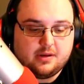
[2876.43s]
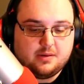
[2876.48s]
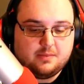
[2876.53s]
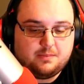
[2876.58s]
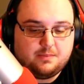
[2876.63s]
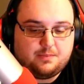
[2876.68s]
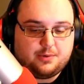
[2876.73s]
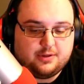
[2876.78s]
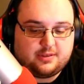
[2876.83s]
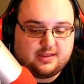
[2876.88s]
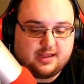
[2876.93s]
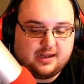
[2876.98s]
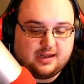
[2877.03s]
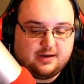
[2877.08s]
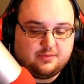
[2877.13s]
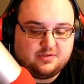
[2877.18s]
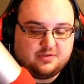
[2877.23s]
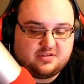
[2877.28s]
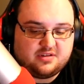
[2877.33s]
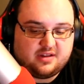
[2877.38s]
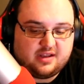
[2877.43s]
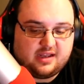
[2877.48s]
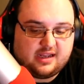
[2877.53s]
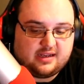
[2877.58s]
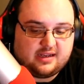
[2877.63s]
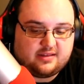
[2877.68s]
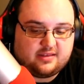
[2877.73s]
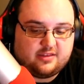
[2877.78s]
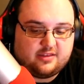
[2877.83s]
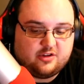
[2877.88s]
But then it was
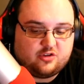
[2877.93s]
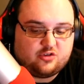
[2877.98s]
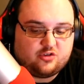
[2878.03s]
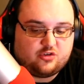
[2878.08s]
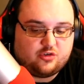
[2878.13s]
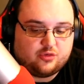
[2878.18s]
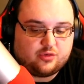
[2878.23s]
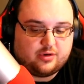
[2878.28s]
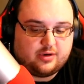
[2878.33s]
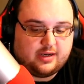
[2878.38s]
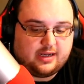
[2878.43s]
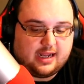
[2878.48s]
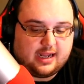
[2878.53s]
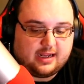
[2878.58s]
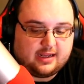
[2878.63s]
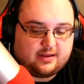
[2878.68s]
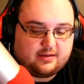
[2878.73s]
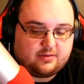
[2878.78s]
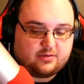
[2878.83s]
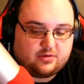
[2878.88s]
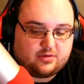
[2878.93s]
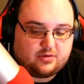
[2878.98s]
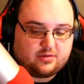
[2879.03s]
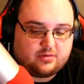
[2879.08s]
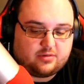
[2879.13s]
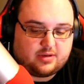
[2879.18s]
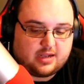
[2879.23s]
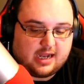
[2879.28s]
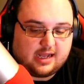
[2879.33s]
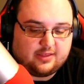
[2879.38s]
like the story. I
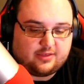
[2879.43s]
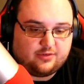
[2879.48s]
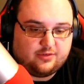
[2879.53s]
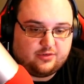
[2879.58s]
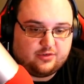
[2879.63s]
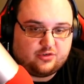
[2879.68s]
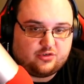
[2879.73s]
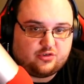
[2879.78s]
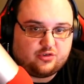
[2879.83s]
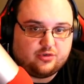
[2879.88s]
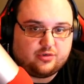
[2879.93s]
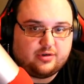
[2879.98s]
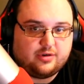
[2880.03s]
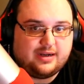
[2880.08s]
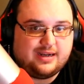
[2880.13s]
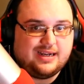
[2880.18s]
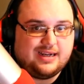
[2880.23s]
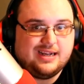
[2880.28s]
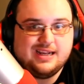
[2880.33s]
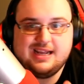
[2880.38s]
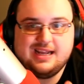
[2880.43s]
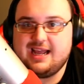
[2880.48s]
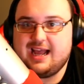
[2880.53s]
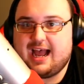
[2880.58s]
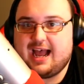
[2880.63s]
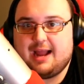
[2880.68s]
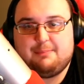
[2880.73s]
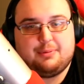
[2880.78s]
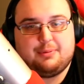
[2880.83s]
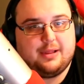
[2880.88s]
got through the story.
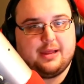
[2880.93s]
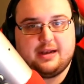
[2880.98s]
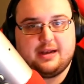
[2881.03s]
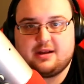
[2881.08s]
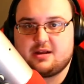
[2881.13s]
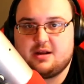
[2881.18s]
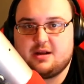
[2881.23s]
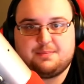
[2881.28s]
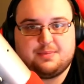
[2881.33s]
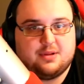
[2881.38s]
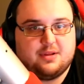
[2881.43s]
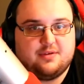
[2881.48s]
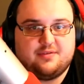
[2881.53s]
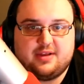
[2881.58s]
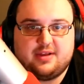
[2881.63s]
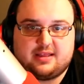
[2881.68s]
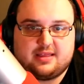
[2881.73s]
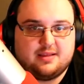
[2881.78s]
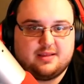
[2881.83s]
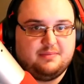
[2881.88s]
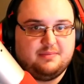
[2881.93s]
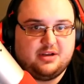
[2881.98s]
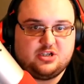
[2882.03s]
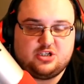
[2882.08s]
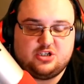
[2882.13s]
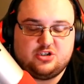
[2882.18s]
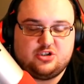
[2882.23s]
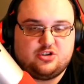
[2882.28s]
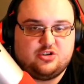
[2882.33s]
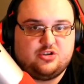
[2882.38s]
I played a couple of like the
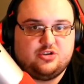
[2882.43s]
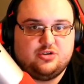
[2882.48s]
missions you do